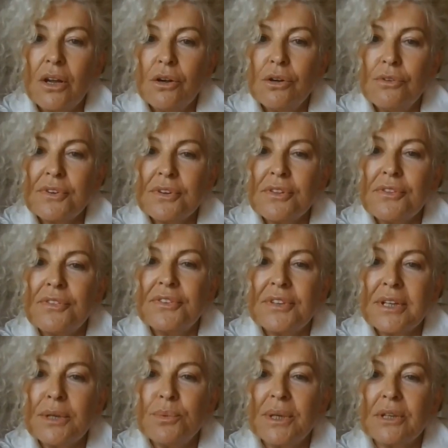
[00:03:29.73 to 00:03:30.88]
Over the
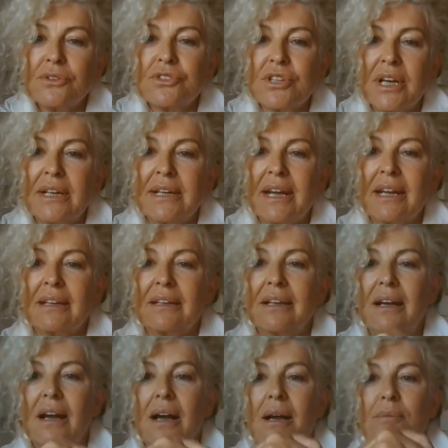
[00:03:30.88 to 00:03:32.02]
three-week training,
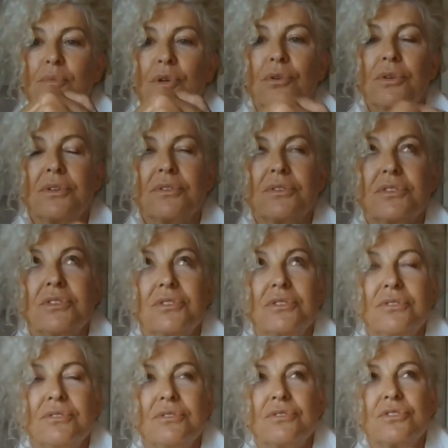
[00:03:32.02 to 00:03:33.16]
I'm going
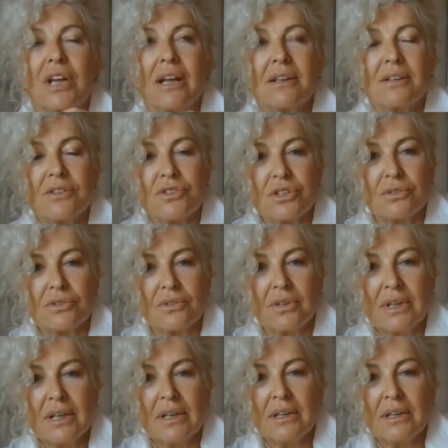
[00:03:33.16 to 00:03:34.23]
to challenge you